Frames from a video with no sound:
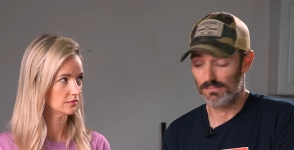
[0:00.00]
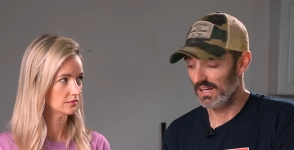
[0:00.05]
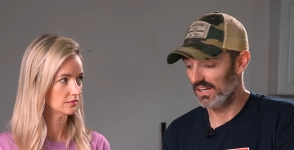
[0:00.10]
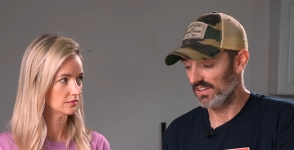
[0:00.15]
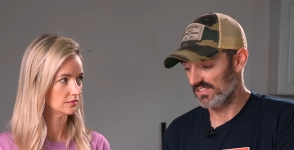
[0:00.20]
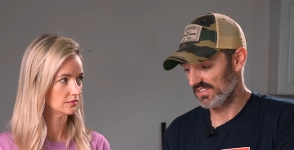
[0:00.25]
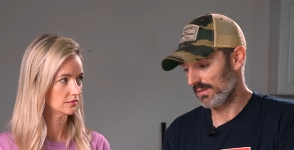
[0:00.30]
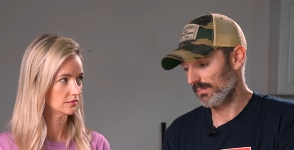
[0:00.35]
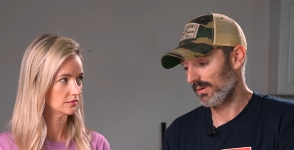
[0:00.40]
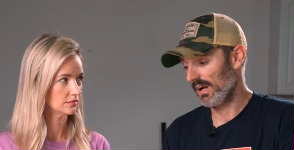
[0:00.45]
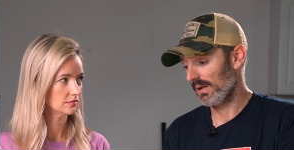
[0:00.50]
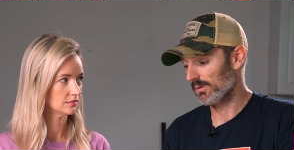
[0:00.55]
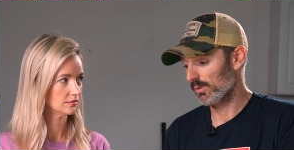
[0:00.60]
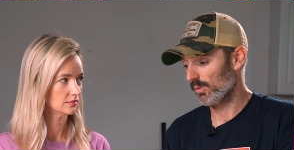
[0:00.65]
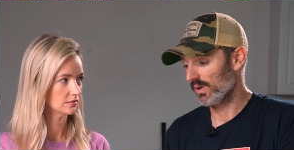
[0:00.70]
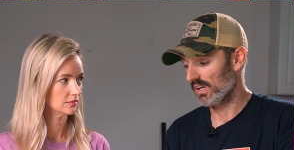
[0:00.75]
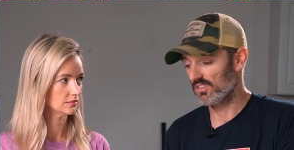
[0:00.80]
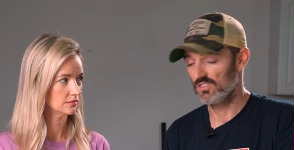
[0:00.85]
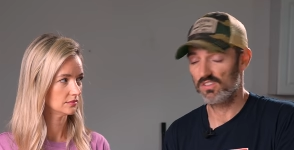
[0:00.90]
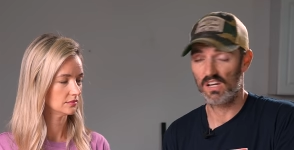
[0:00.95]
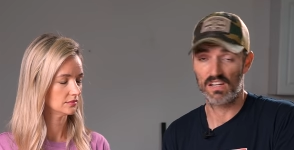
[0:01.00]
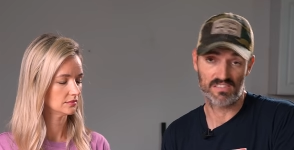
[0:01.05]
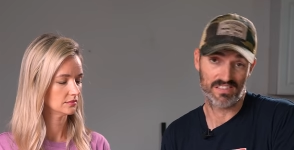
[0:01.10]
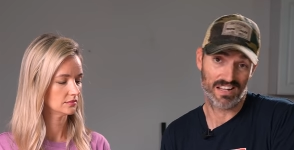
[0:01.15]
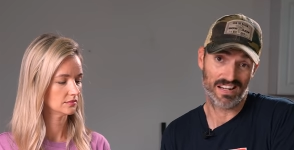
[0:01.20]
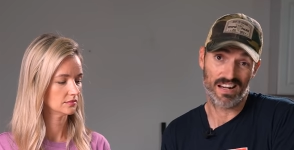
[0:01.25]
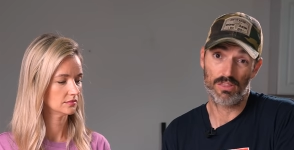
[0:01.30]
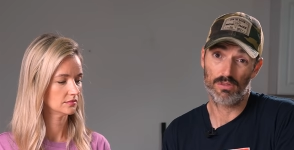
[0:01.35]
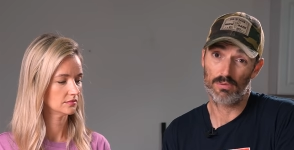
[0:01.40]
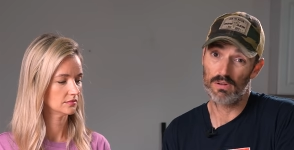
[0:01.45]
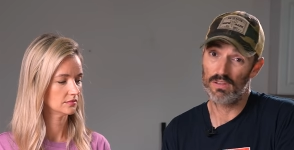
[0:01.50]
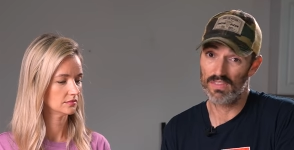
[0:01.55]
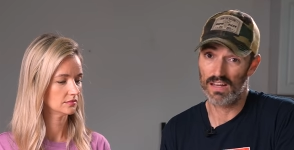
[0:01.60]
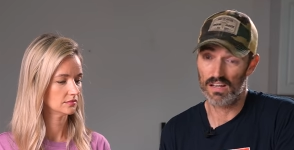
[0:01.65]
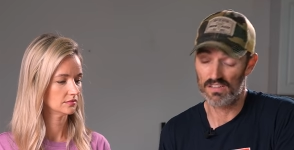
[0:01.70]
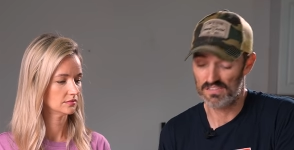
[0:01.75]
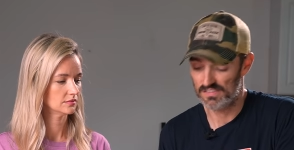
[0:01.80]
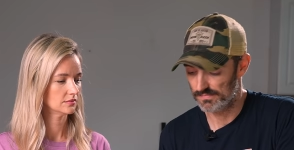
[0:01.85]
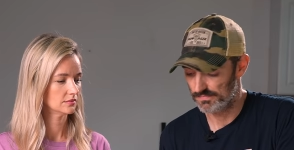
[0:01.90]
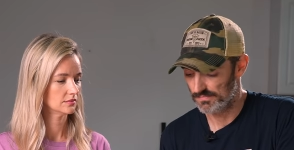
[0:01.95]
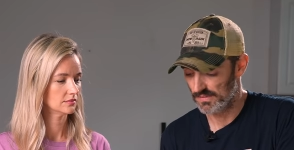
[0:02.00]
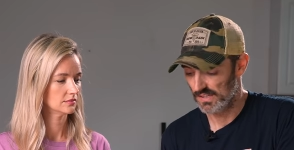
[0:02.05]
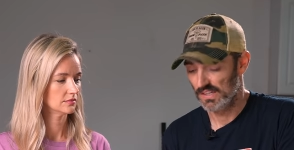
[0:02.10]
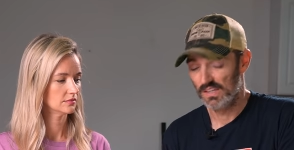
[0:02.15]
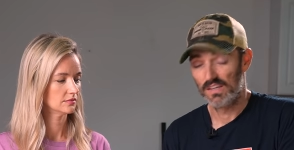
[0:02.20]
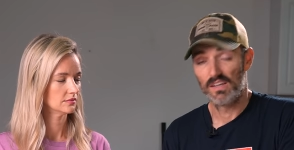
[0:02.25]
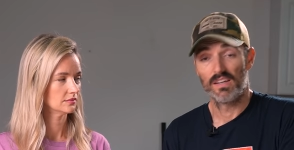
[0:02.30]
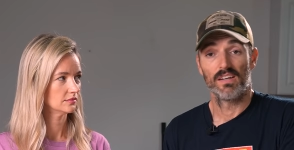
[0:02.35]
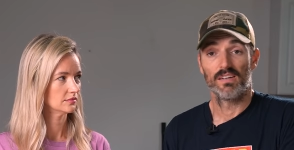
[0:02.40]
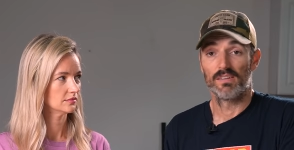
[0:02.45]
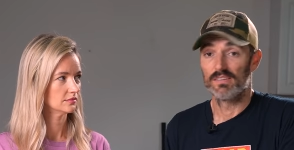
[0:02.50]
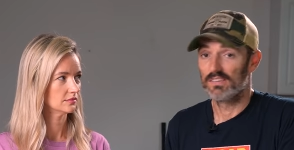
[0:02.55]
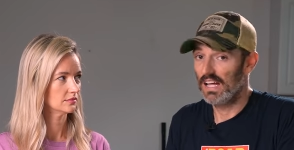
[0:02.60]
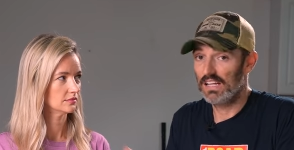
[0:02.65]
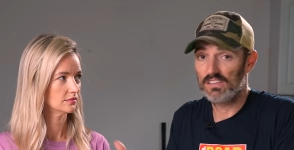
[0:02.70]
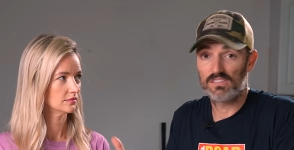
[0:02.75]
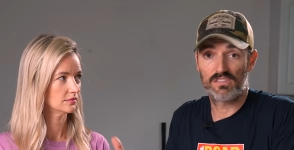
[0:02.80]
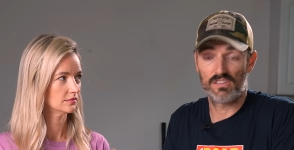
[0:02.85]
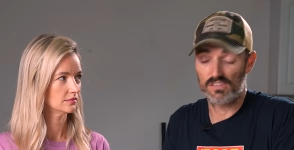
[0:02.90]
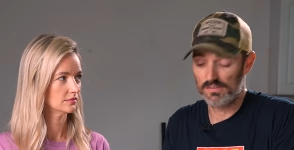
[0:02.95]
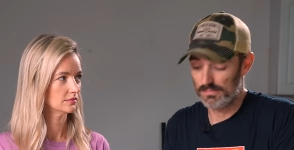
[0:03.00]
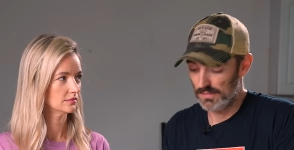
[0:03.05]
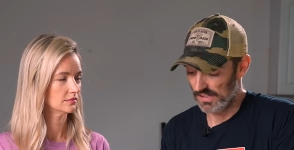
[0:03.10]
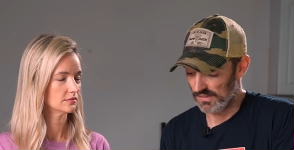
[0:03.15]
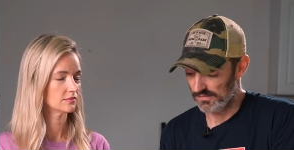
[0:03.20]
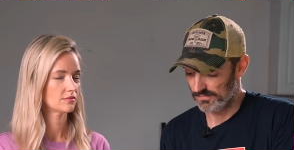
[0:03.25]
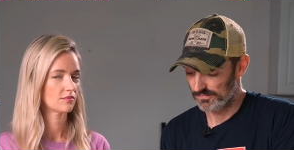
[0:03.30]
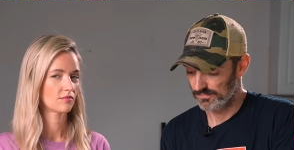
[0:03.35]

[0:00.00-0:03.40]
Speaker 1: miles. I'd probably want to change that at 3,000. That's just me.